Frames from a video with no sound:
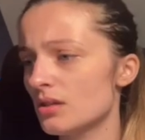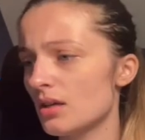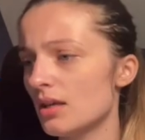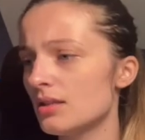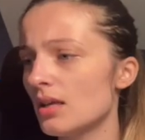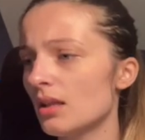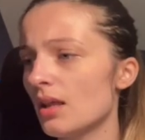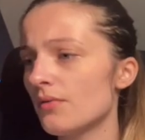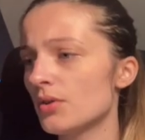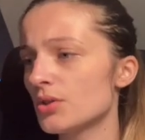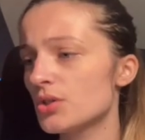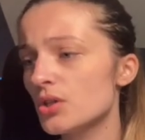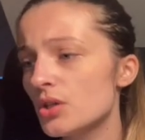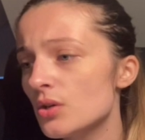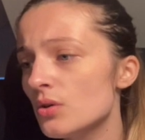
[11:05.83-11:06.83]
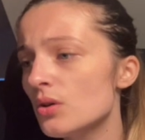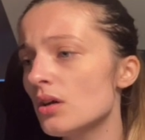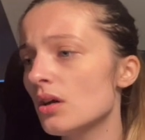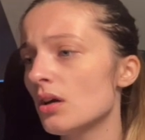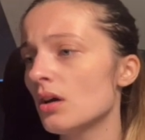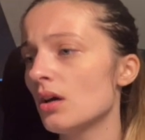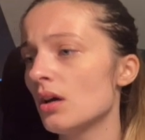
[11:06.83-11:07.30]
and then level 2,
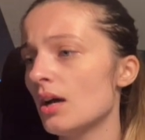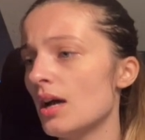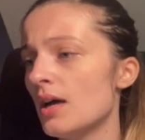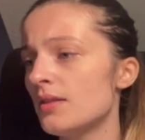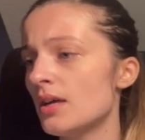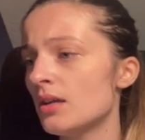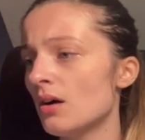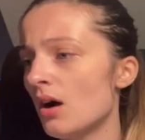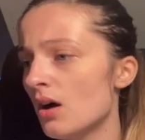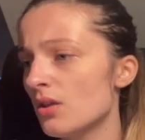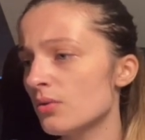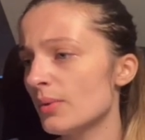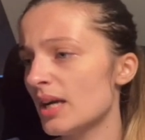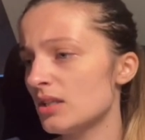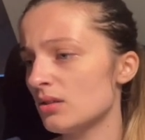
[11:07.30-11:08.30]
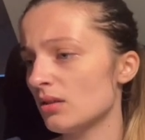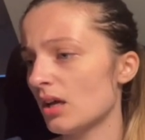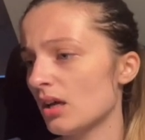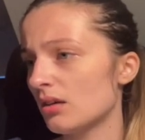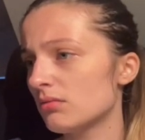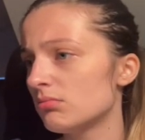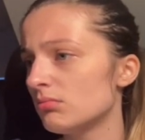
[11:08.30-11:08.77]
and then all the way to
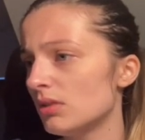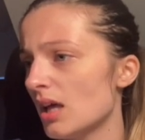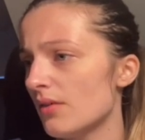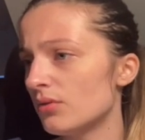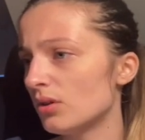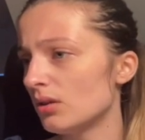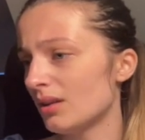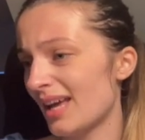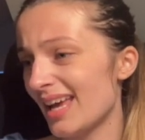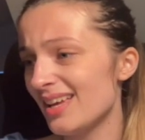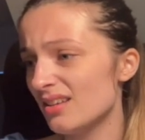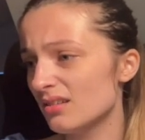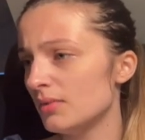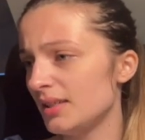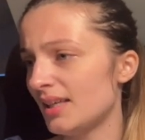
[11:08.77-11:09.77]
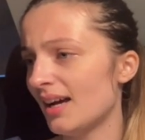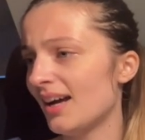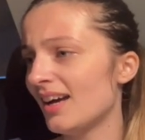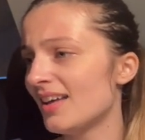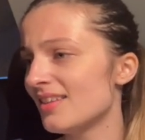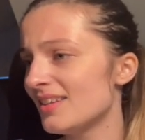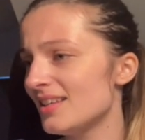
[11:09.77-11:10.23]
like level 8.
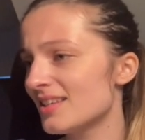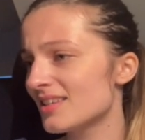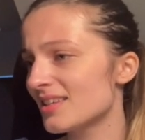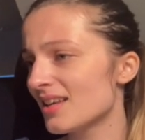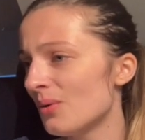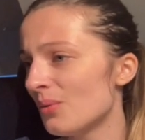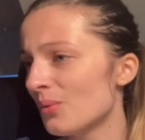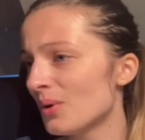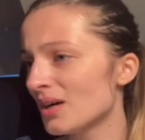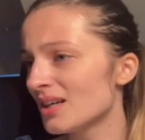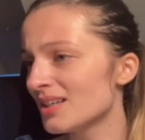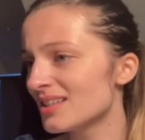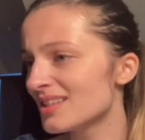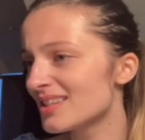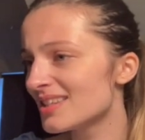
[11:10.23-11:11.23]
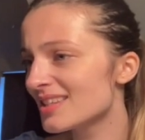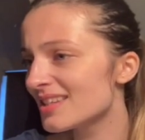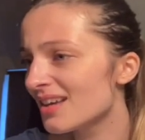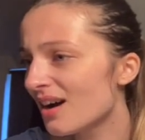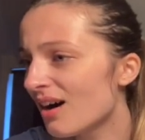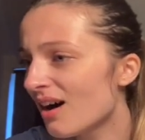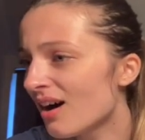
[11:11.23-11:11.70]
Yeah, these words
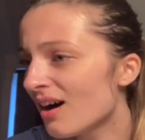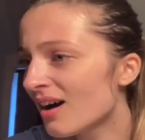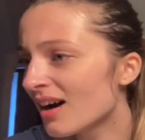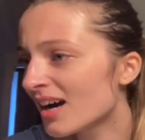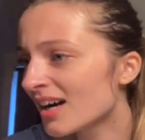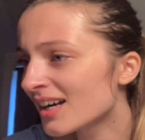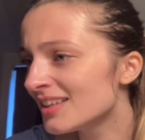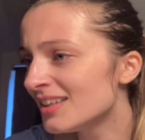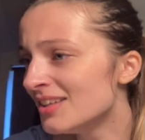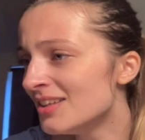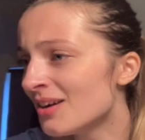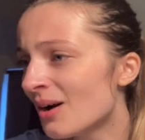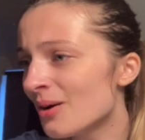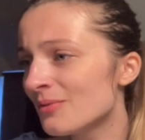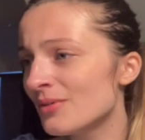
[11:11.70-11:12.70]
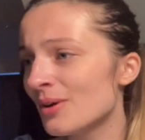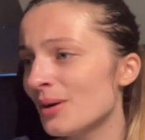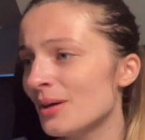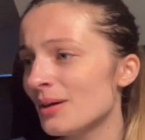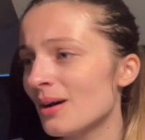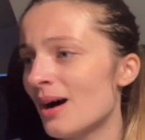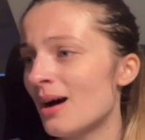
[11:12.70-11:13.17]
are not
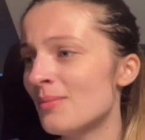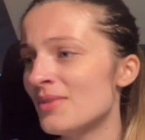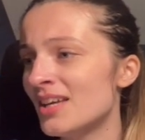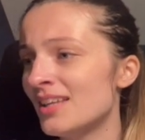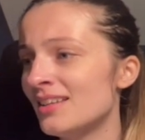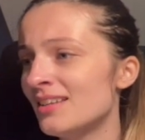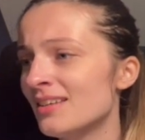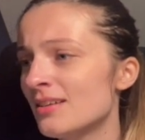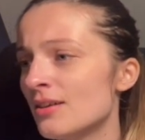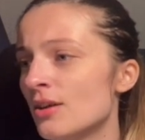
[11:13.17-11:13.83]
very common.